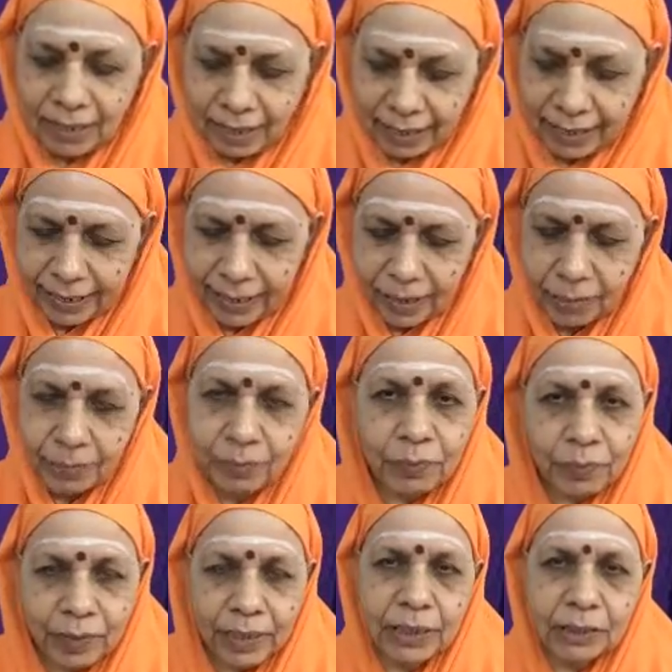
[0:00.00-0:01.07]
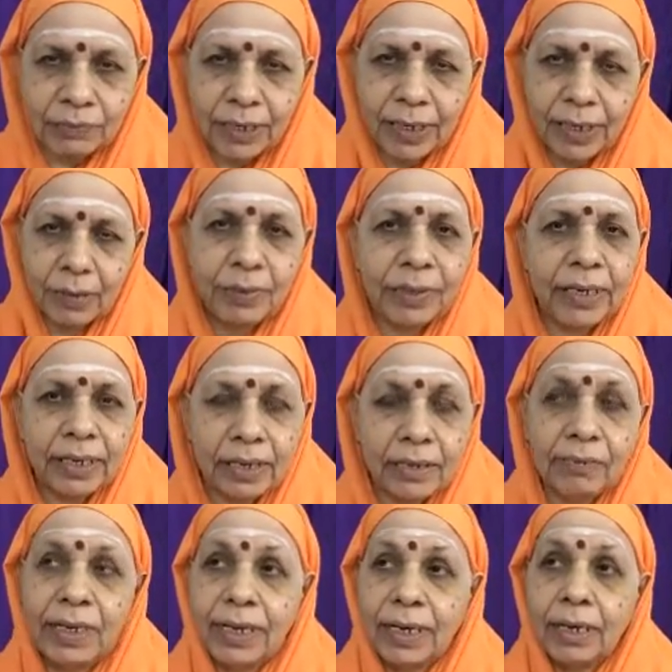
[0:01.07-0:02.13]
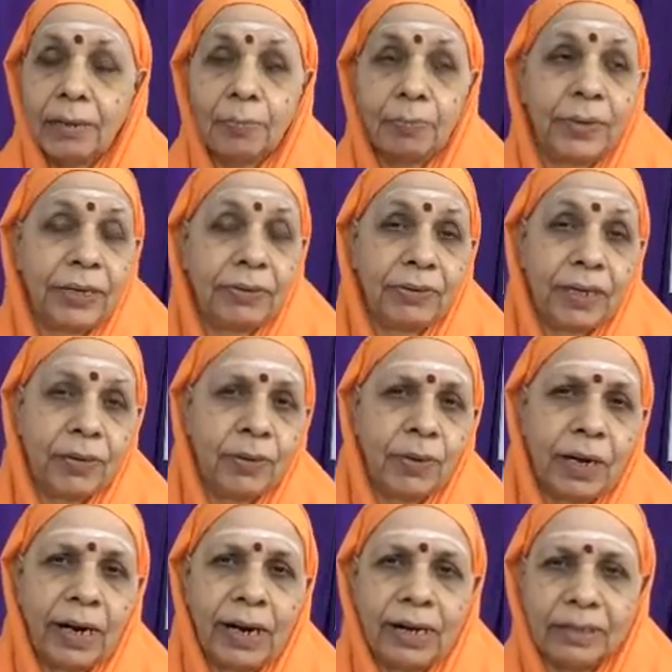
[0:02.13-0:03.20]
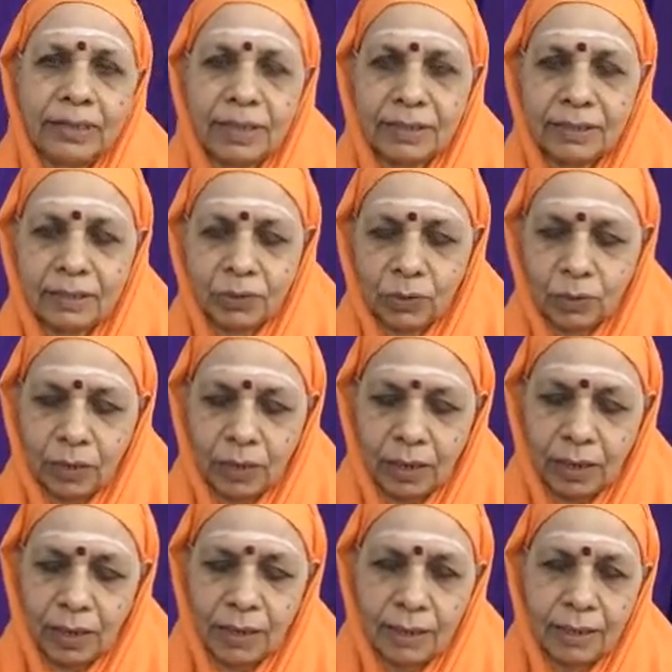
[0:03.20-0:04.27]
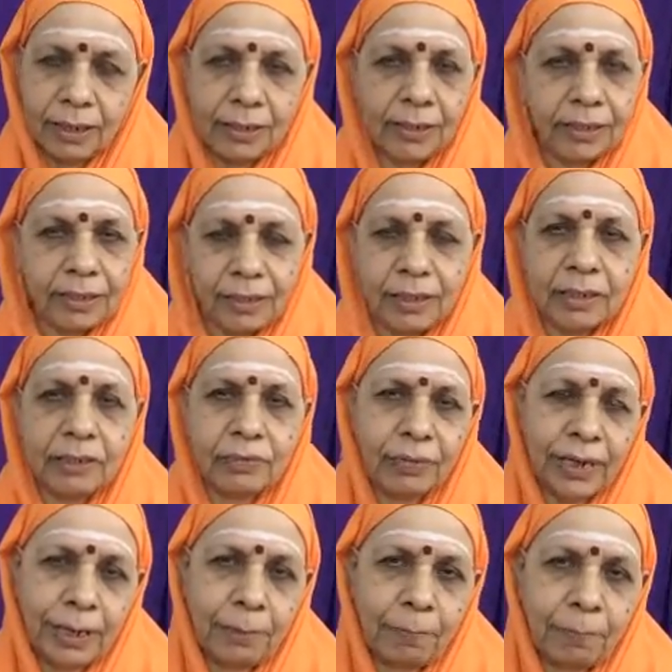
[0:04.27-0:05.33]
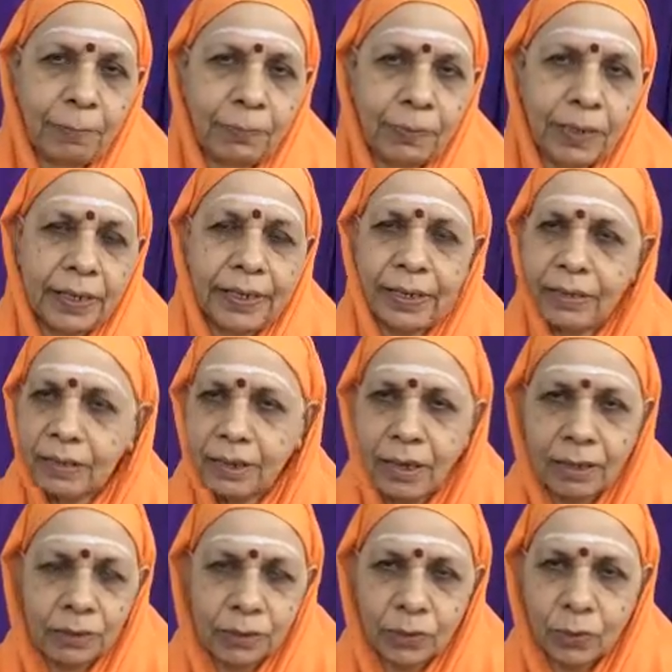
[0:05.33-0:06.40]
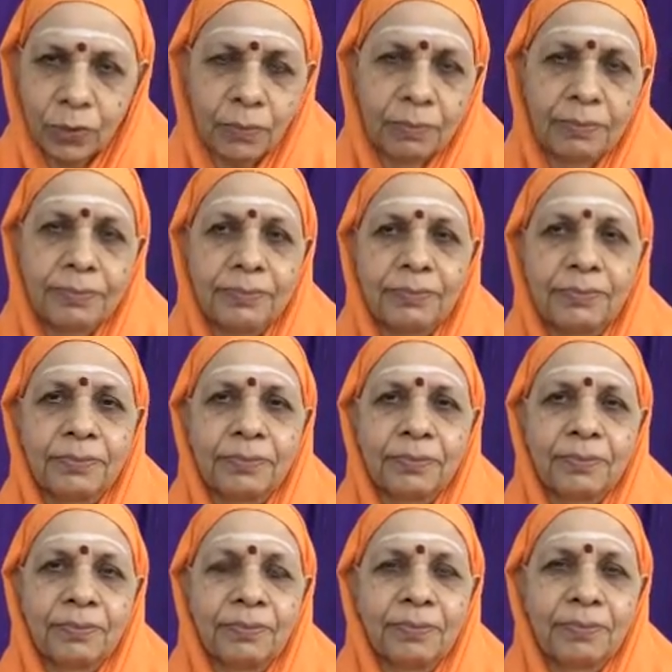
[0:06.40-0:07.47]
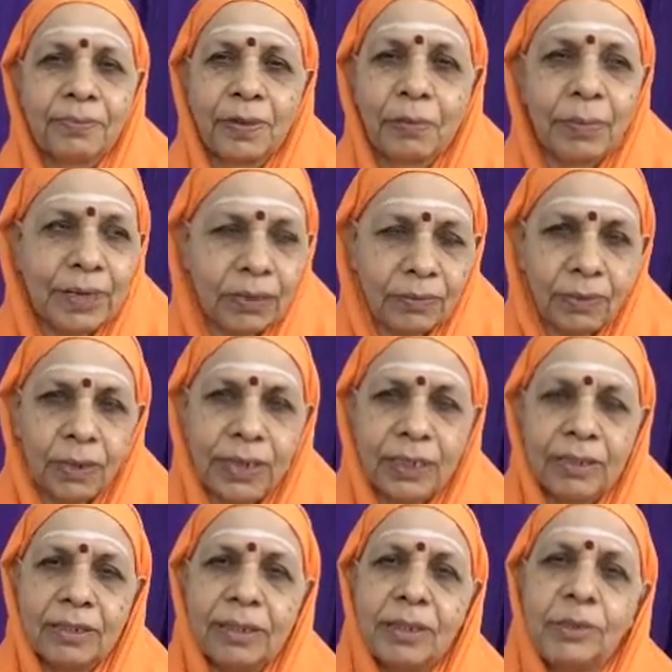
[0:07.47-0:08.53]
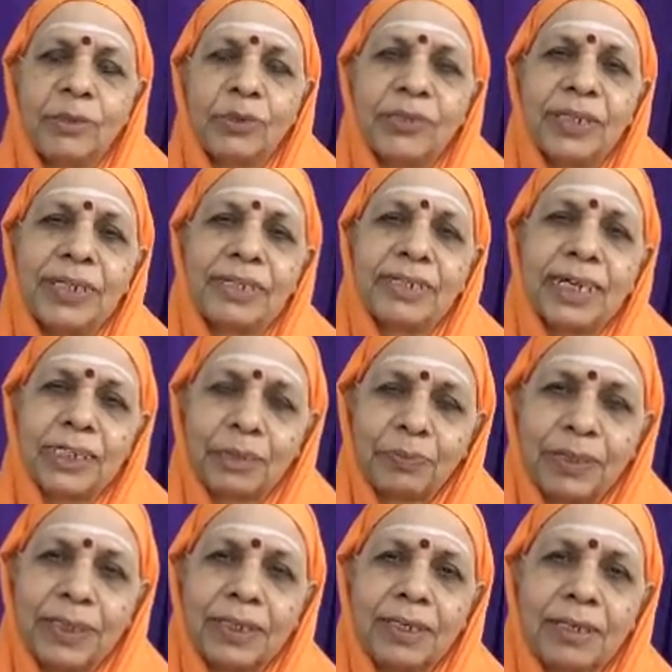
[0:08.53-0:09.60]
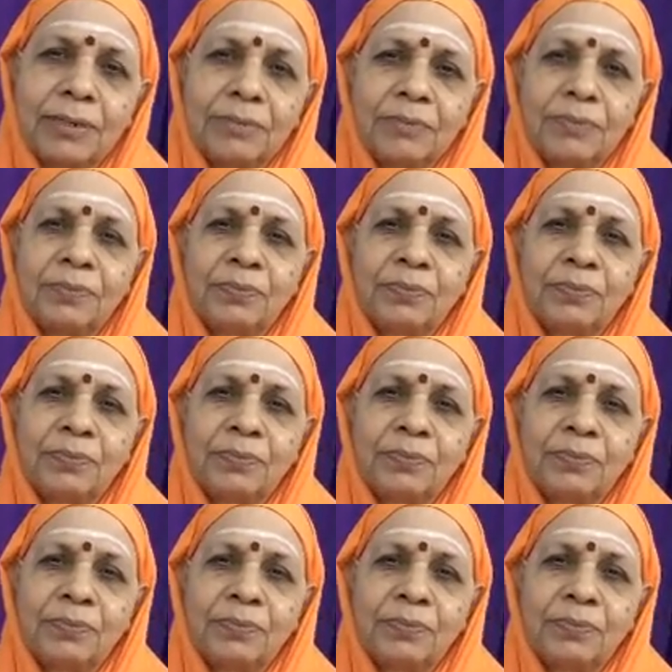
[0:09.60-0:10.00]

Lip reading: I am this flame in the evening, the 5 o'clock or 6 o'clock. This flame. It is not so. But what is the usage expression?